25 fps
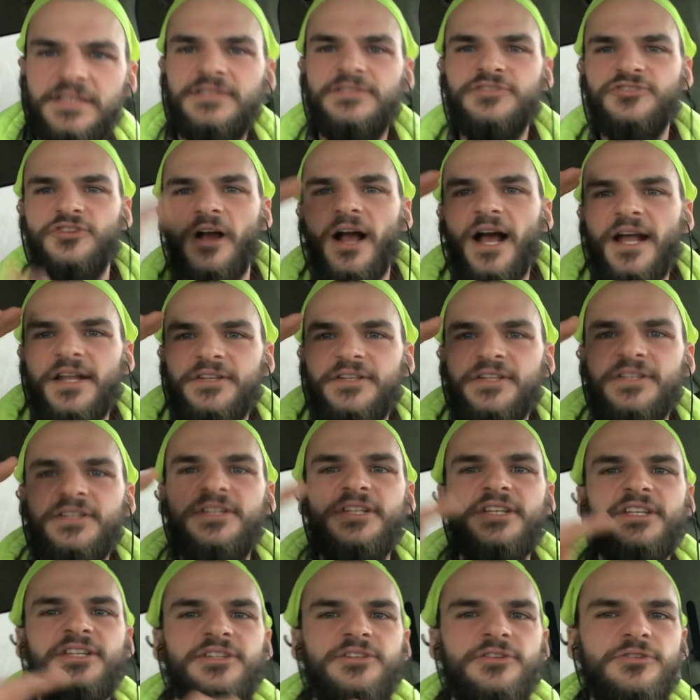trying to
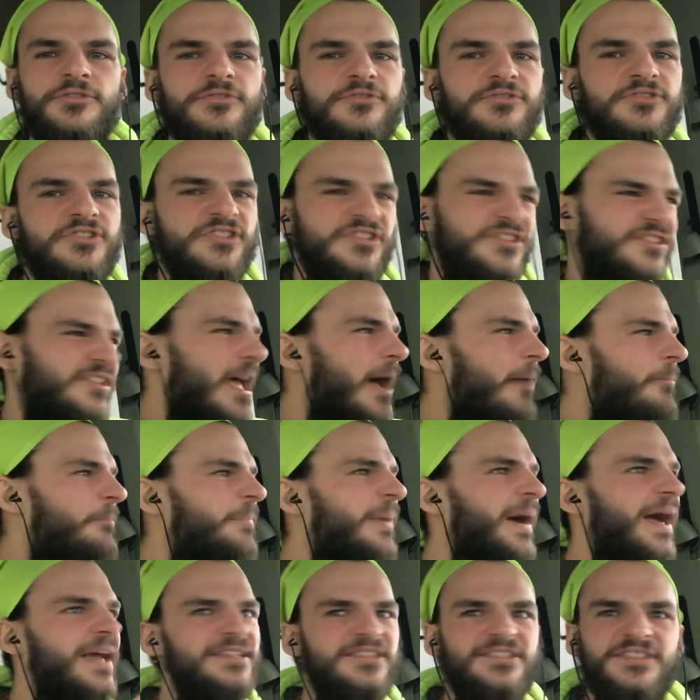deduce step
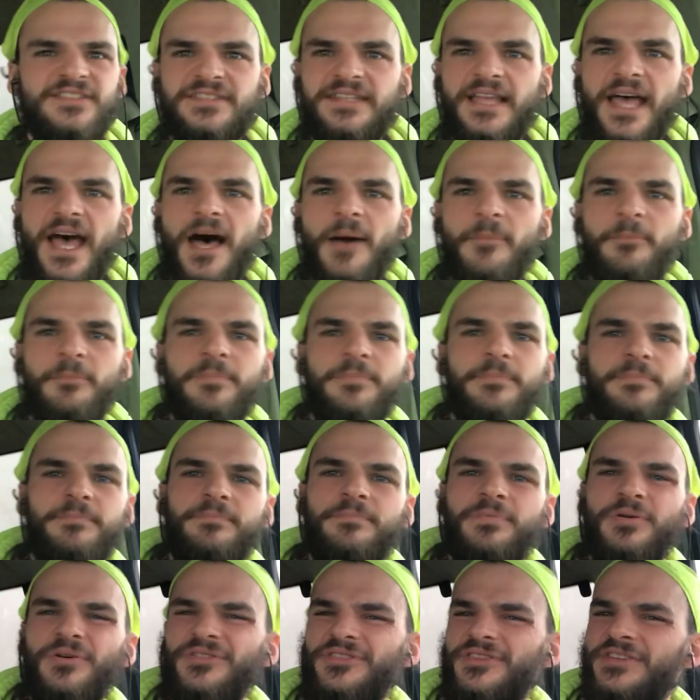by step,
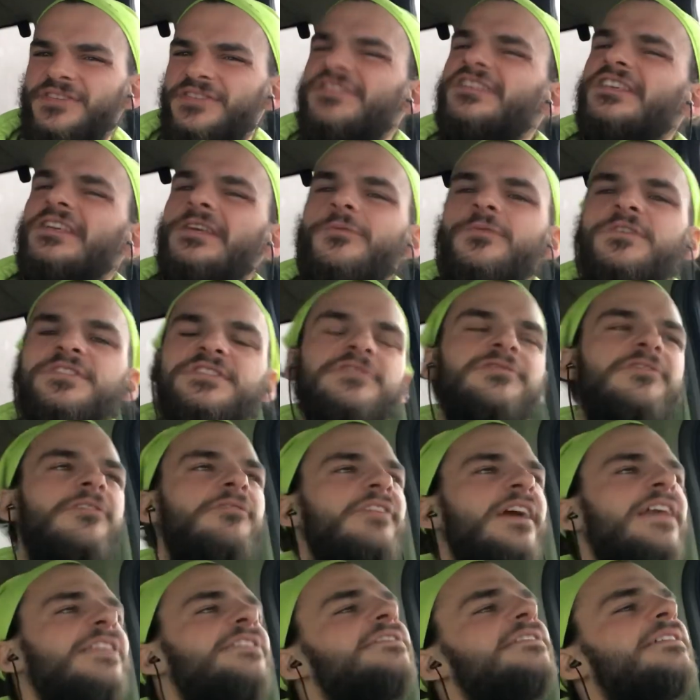put the sequence of
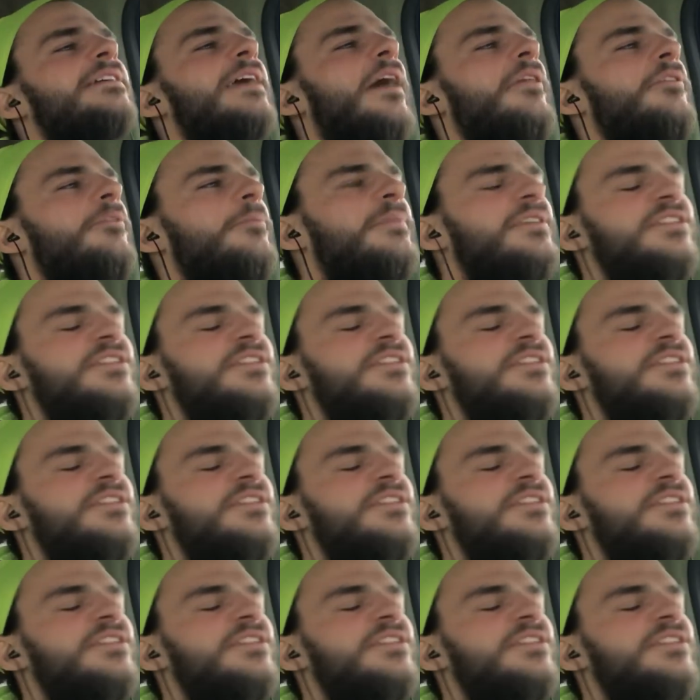events together.